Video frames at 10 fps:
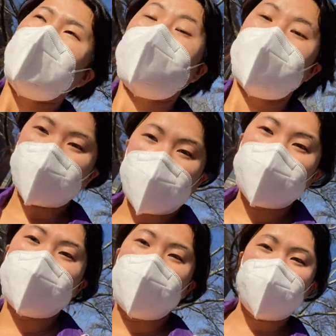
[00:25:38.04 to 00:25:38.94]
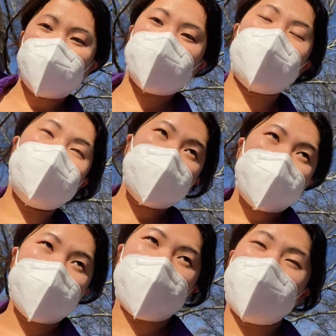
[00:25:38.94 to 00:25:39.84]
So today is
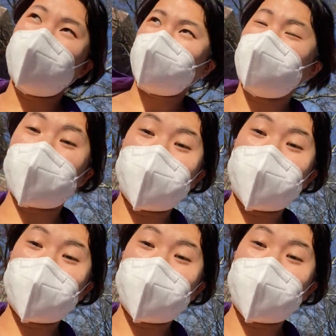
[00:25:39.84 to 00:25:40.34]
Sunday. It is my